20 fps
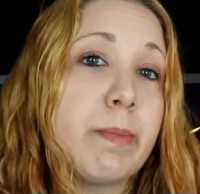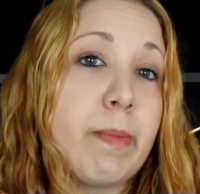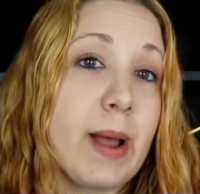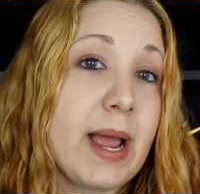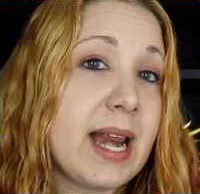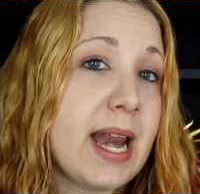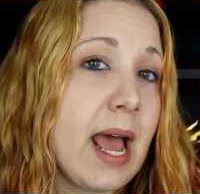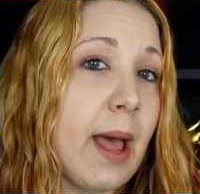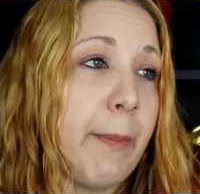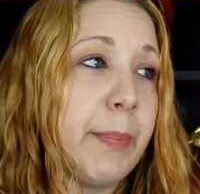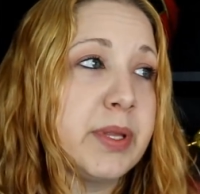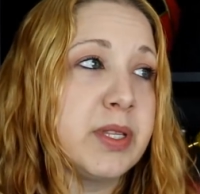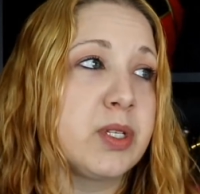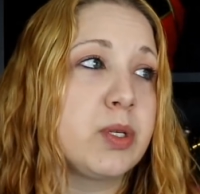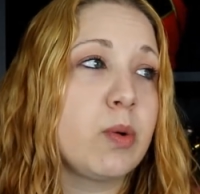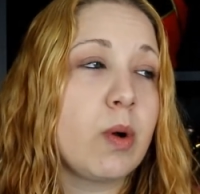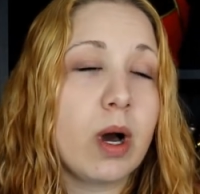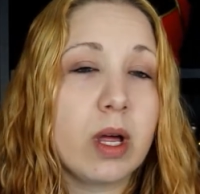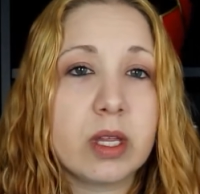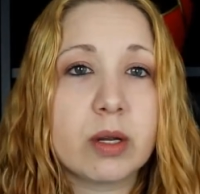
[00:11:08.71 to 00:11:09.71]
might happen
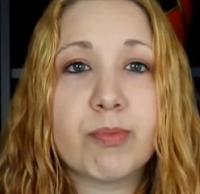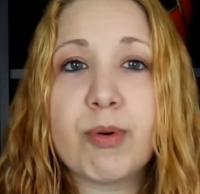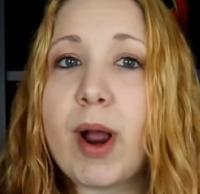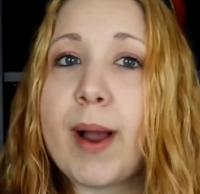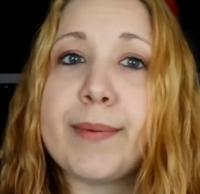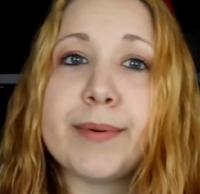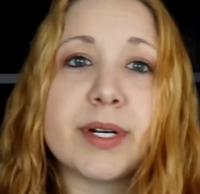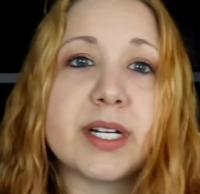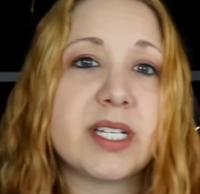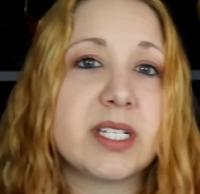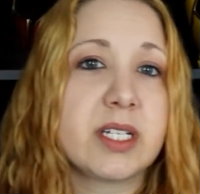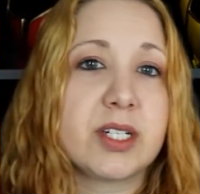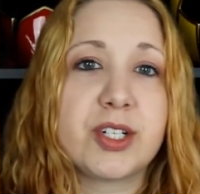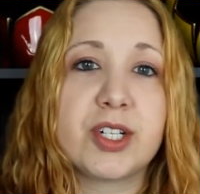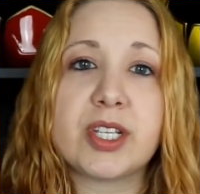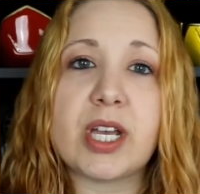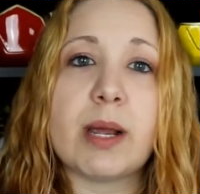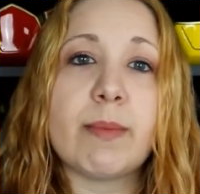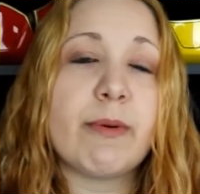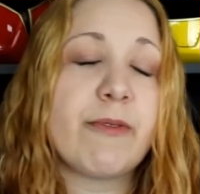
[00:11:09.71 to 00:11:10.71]
to other properties such
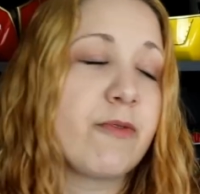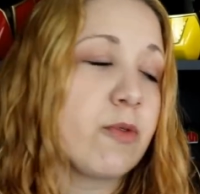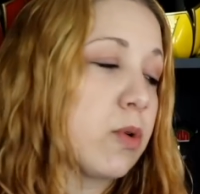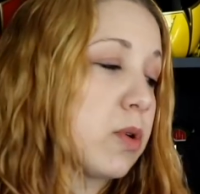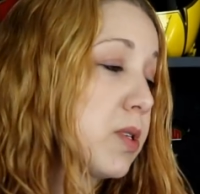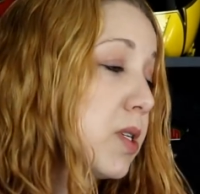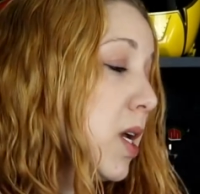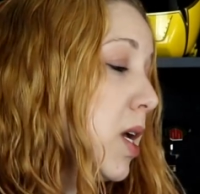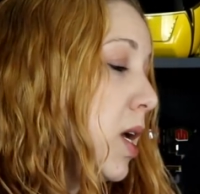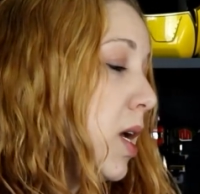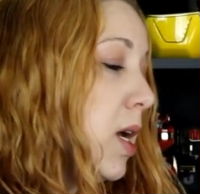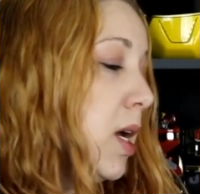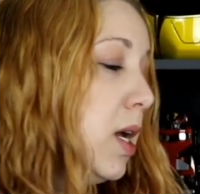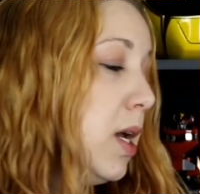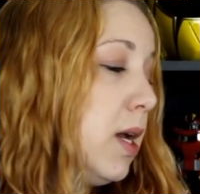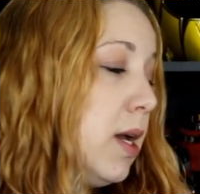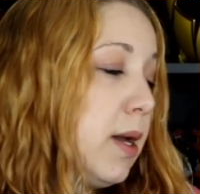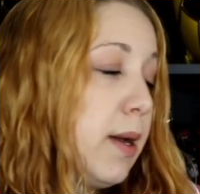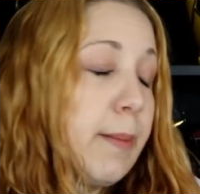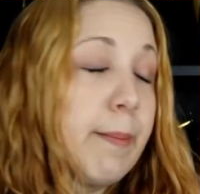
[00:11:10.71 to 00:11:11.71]
as Hyperforce.
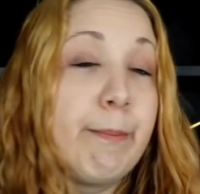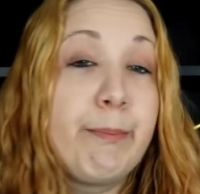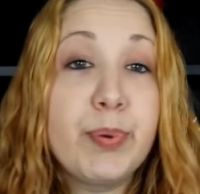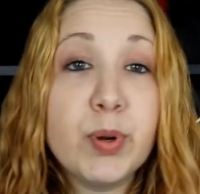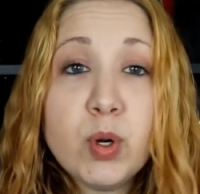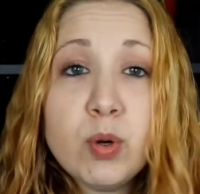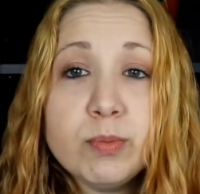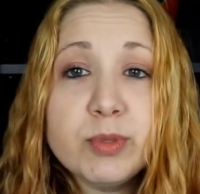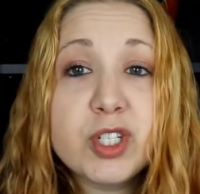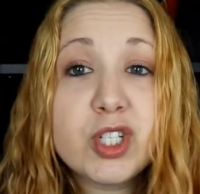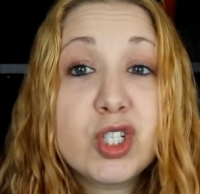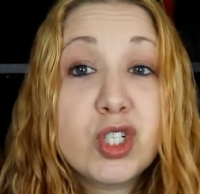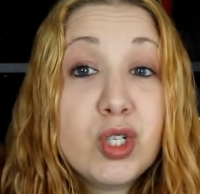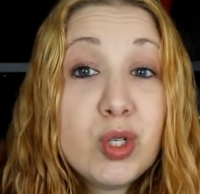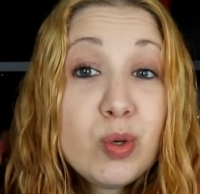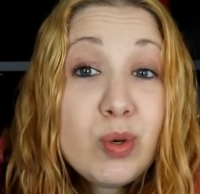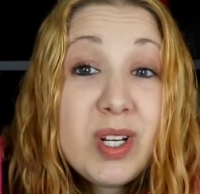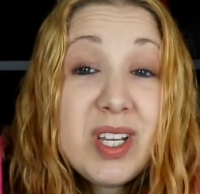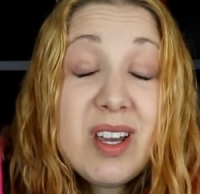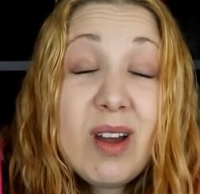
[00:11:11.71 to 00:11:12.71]
Boom
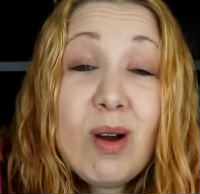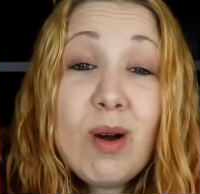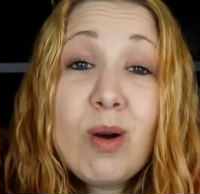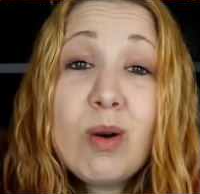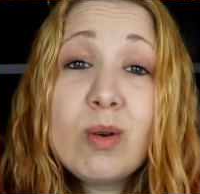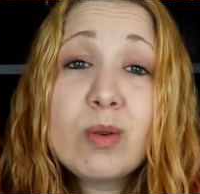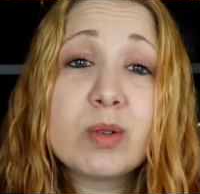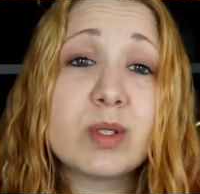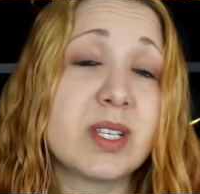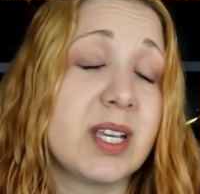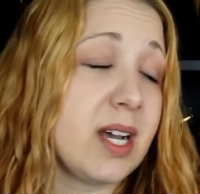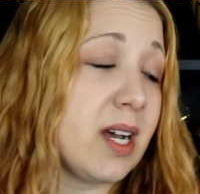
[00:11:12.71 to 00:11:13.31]
Studios.